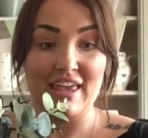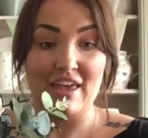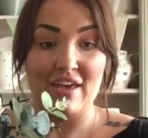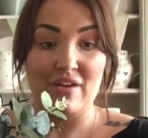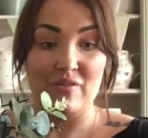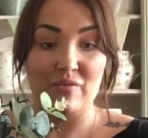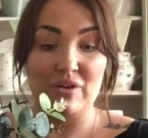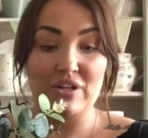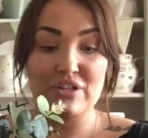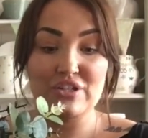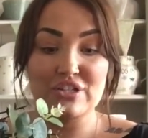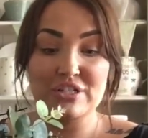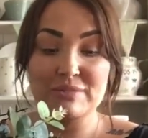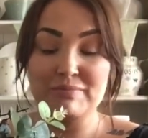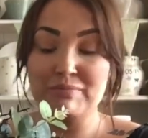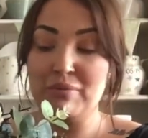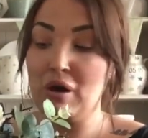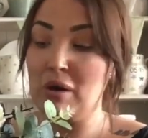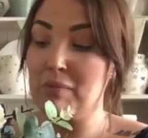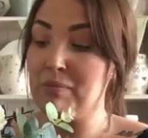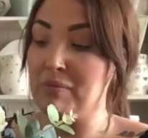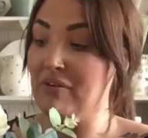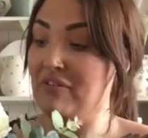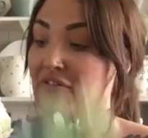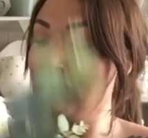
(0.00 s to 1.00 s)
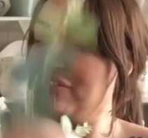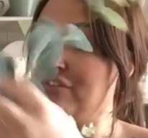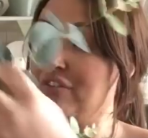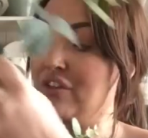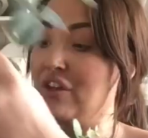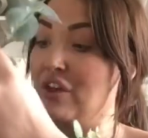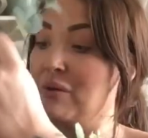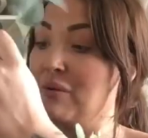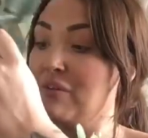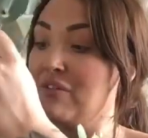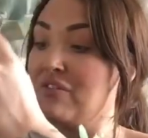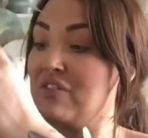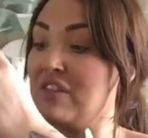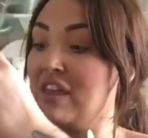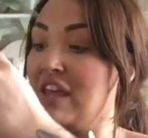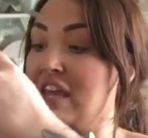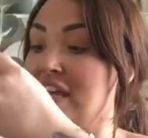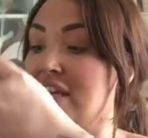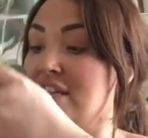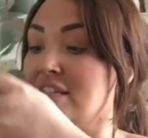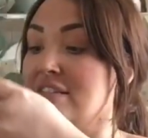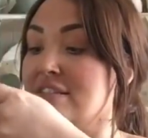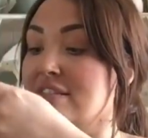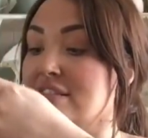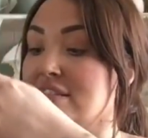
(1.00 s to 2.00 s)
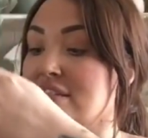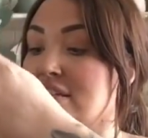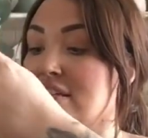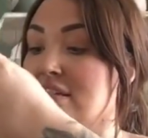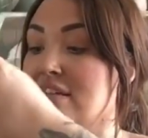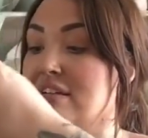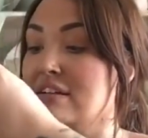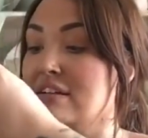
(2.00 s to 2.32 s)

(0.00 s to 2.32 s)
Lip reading: If we just pop a few of these